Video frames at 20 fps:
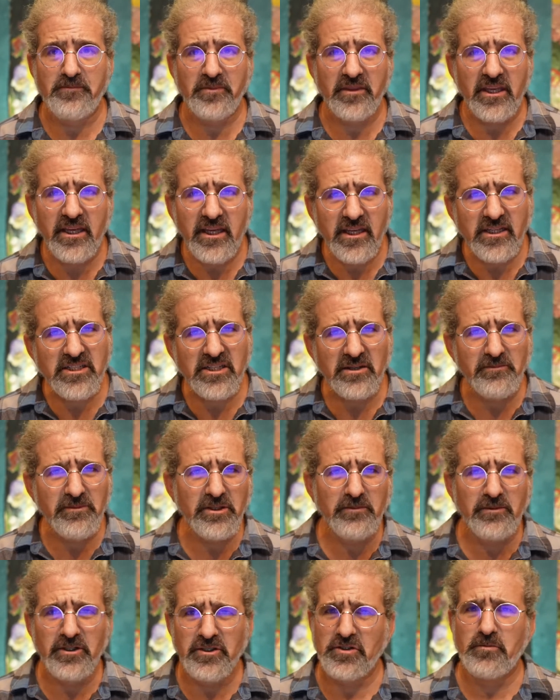He has some of the
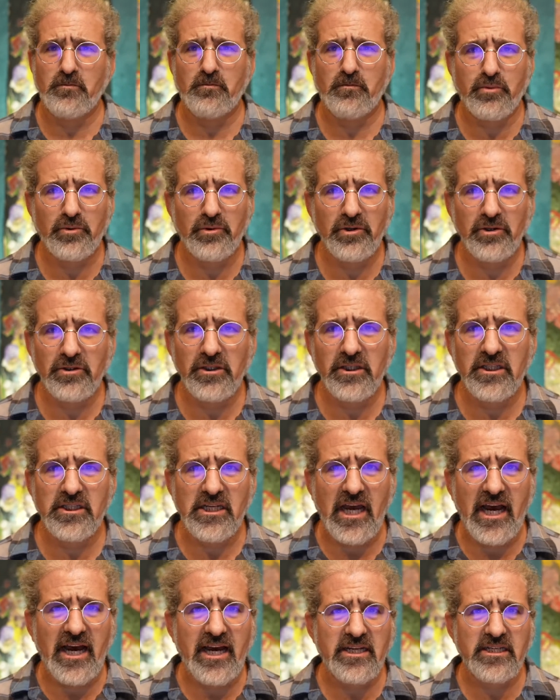most
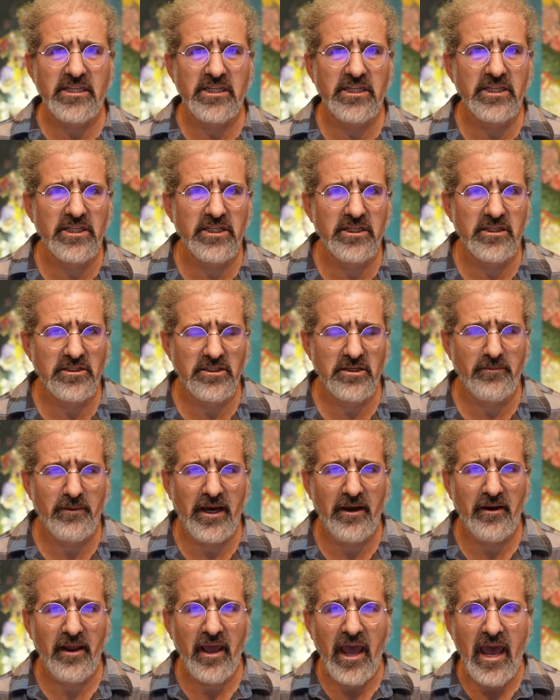brilliant ideas
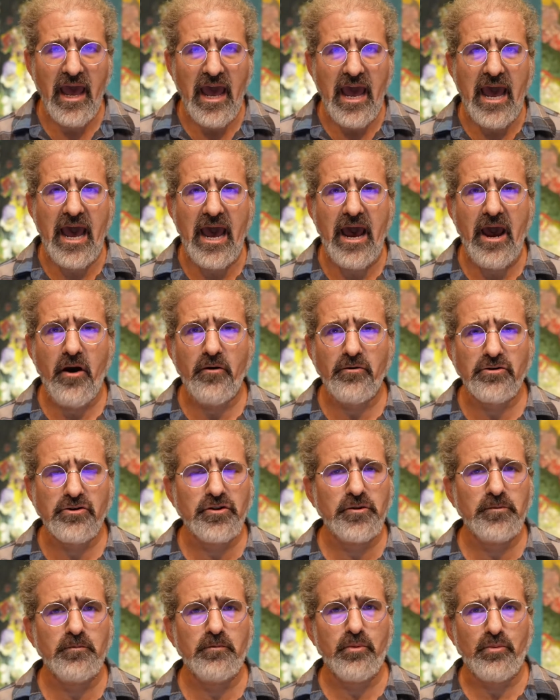about how
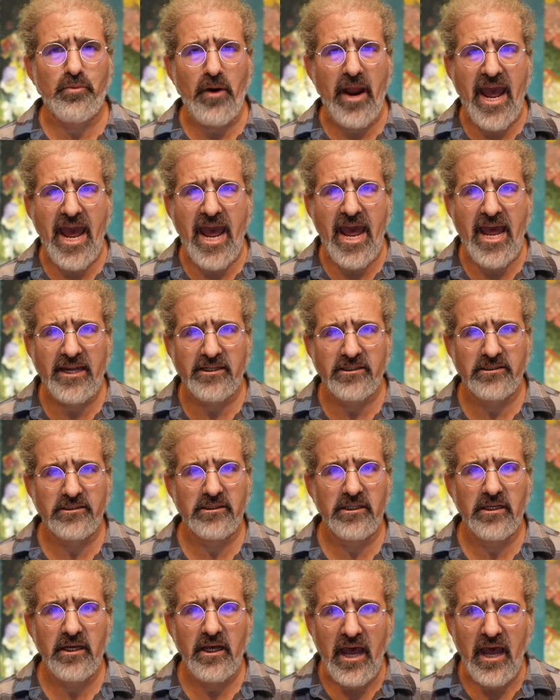to brand
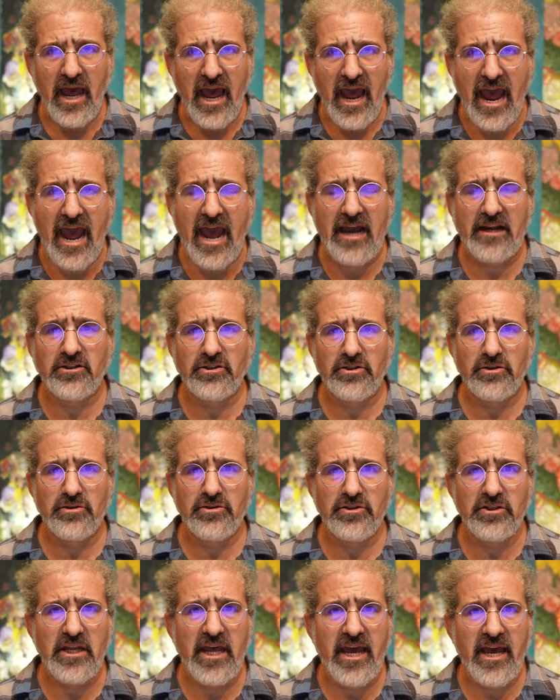
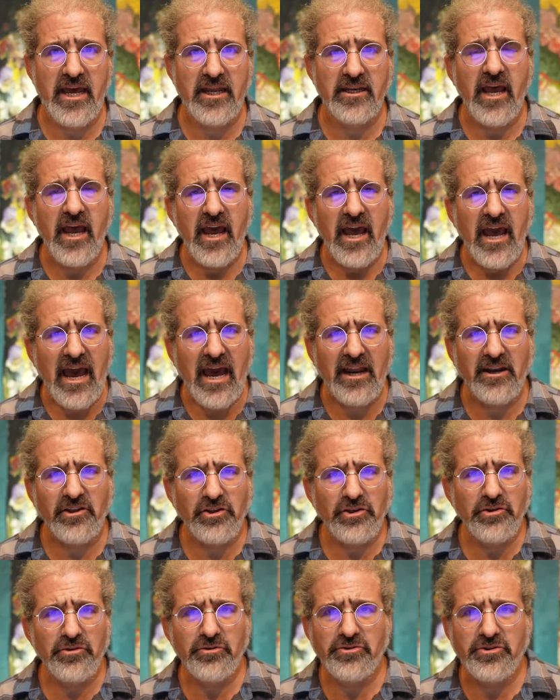actors and how to
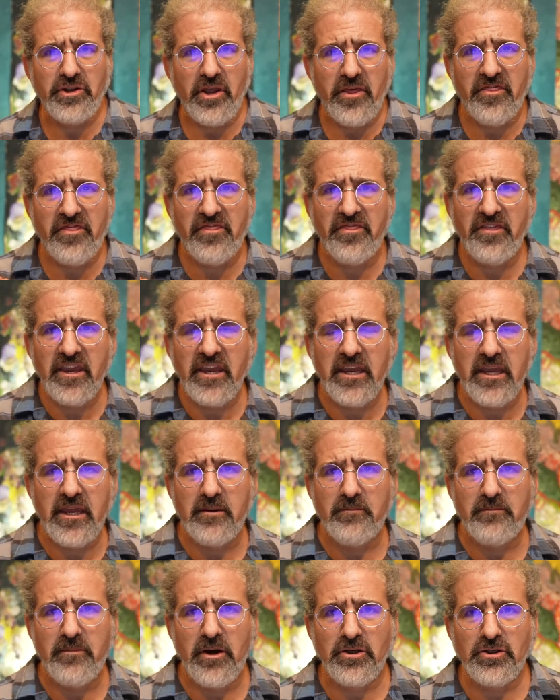use
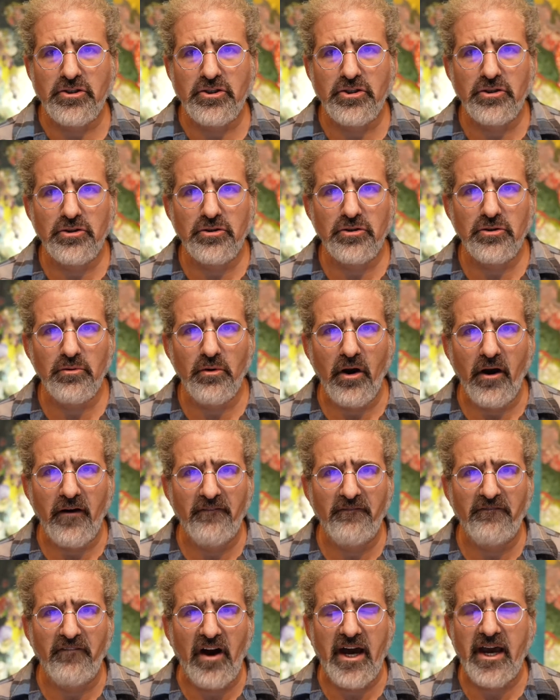theme to
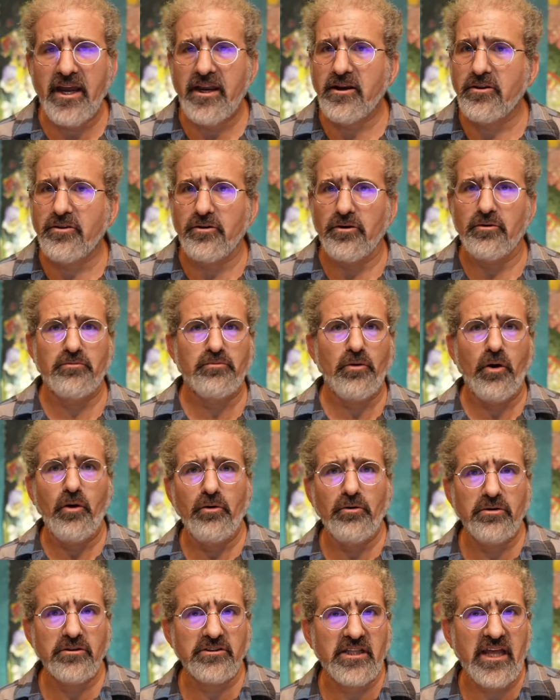find the
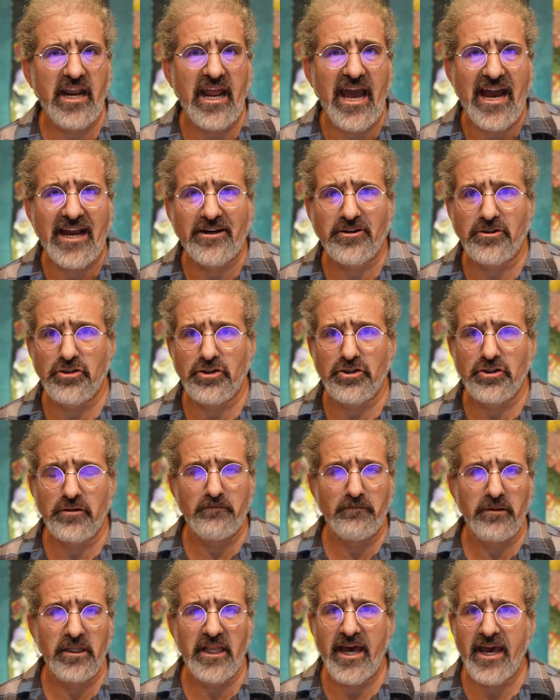roles that actors
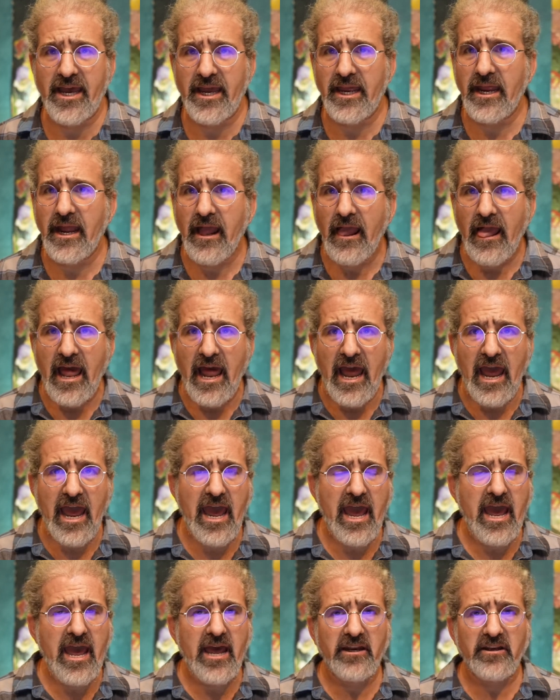should play
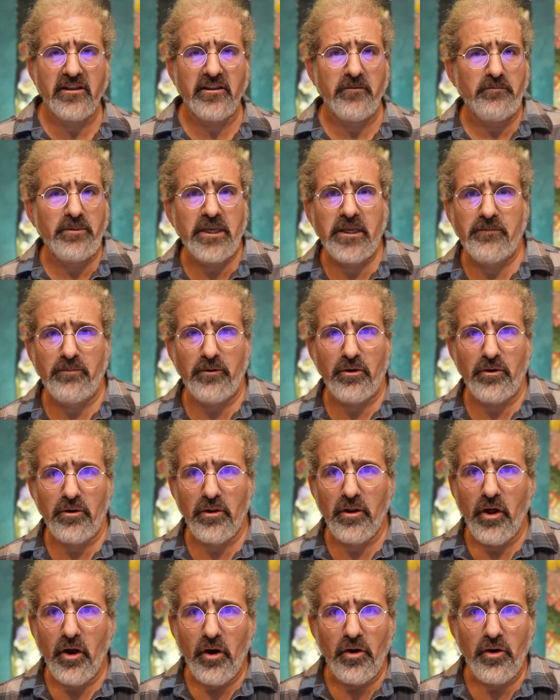and the
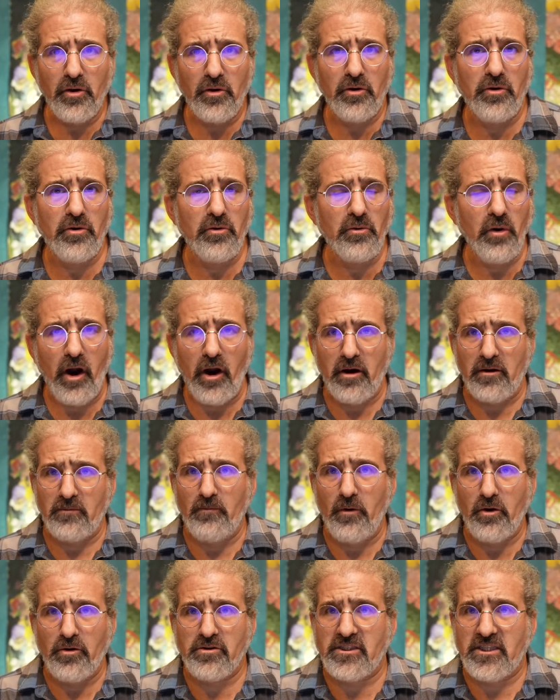people who are
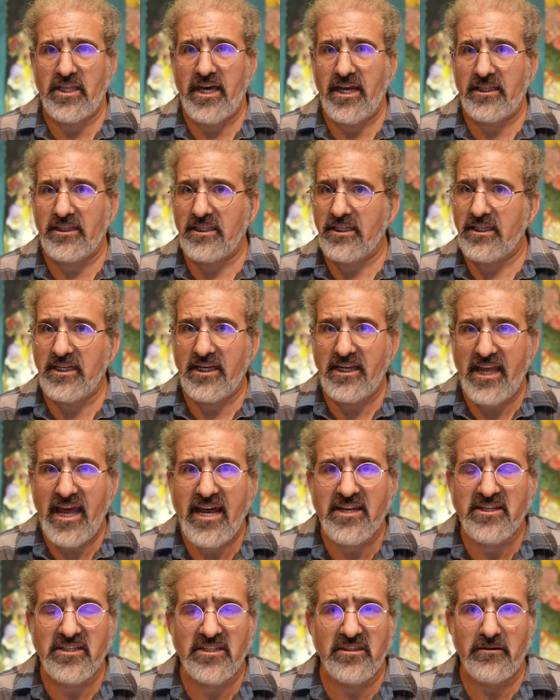most likely to
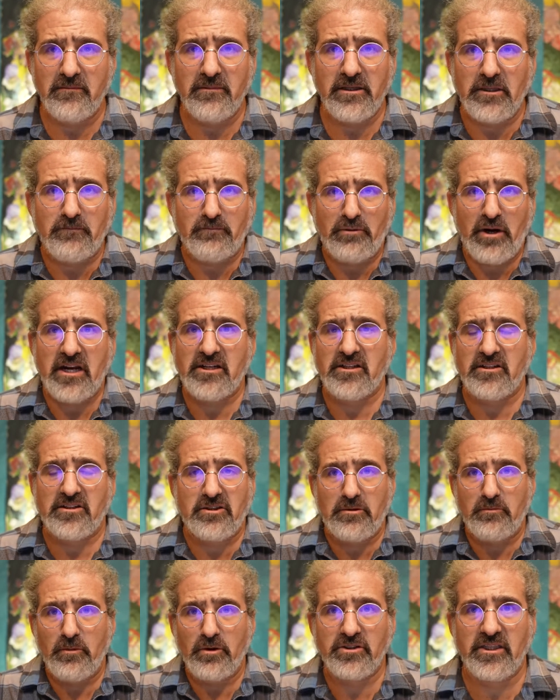cast them in the projects
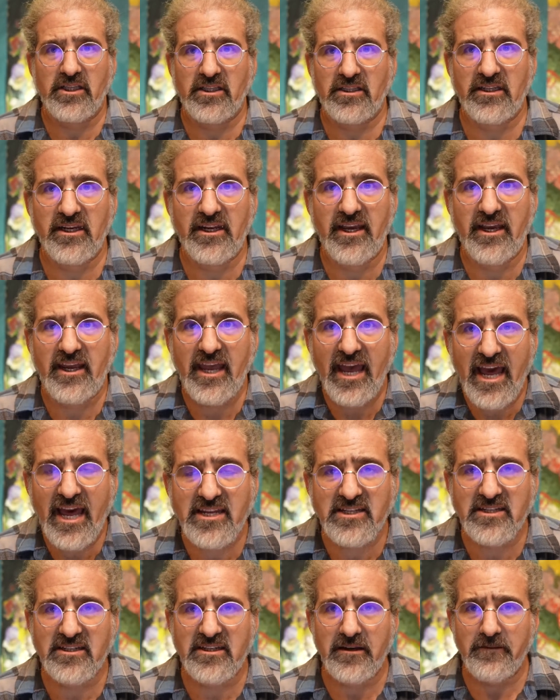they're most likely to get
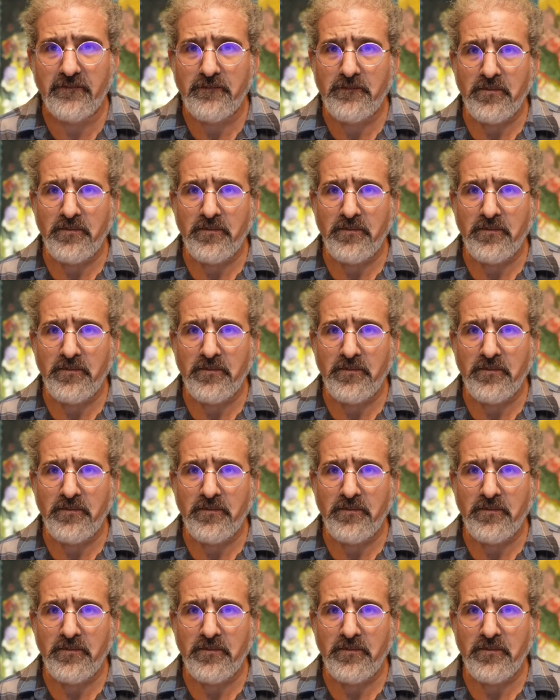cast in.